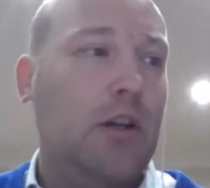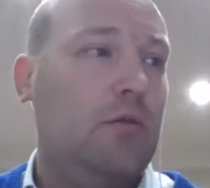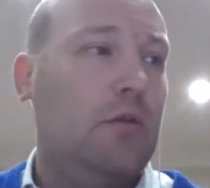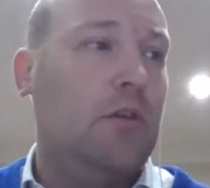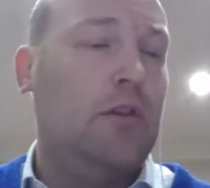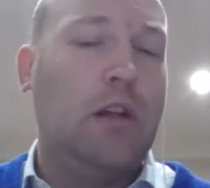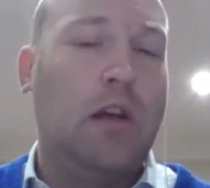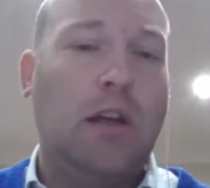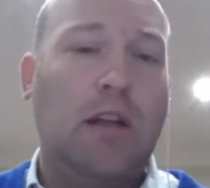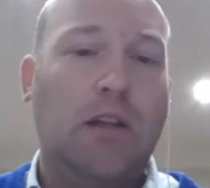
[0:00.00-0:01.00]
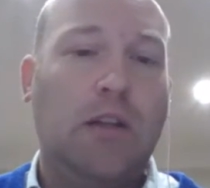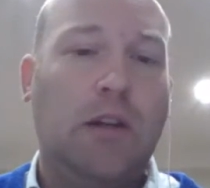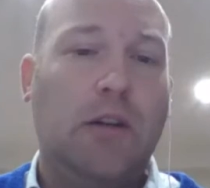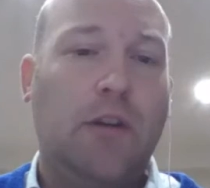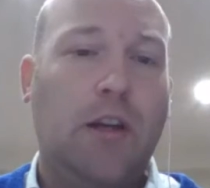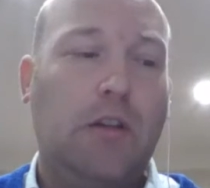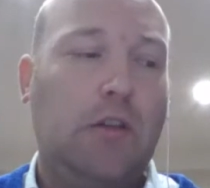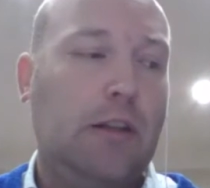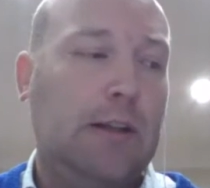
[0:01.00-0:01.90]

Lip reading: introducing unnecessary risk.